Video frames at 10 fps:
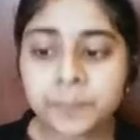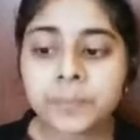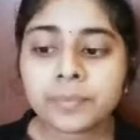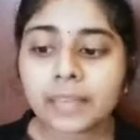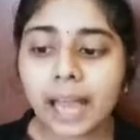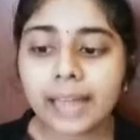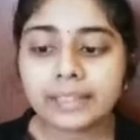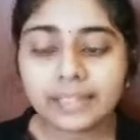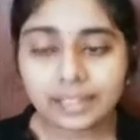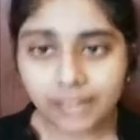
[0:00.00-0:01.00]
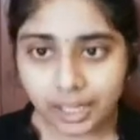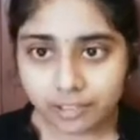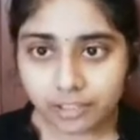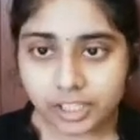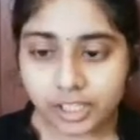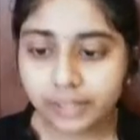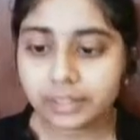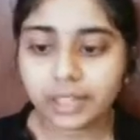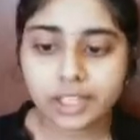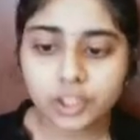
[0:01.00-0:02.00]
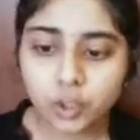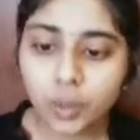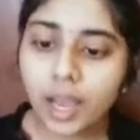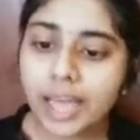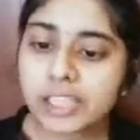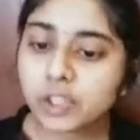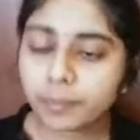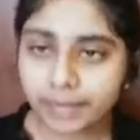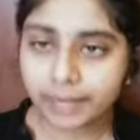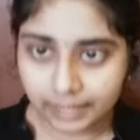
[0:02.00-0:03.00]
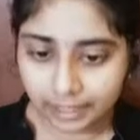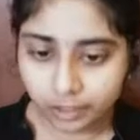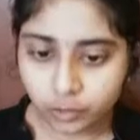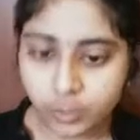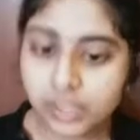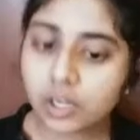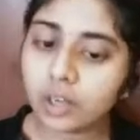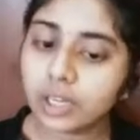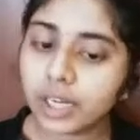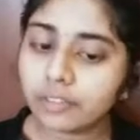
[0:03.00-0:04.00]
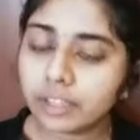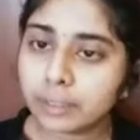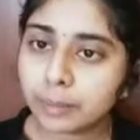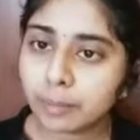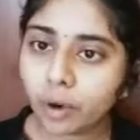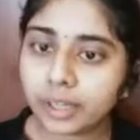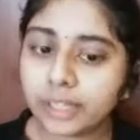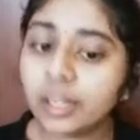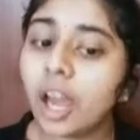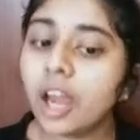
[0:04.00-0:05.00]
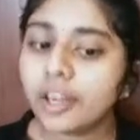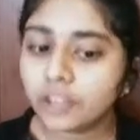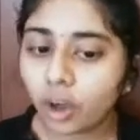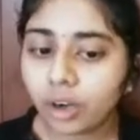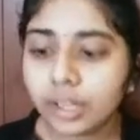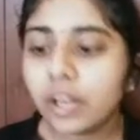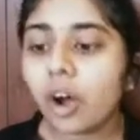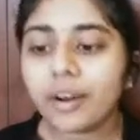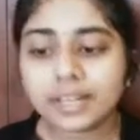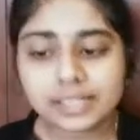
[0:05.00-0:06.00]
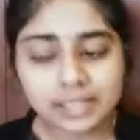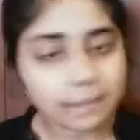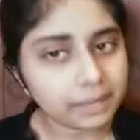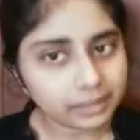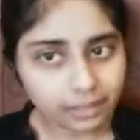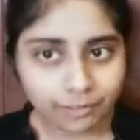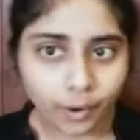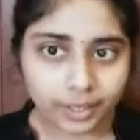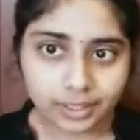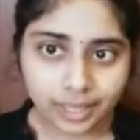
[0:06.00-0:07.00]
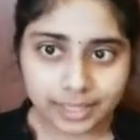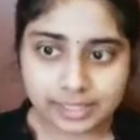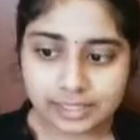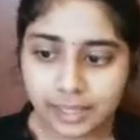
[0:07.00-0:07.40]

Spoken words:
Until conversion, the issuer has to pay the interest on convertible bond in dollar or in some other foreign currency.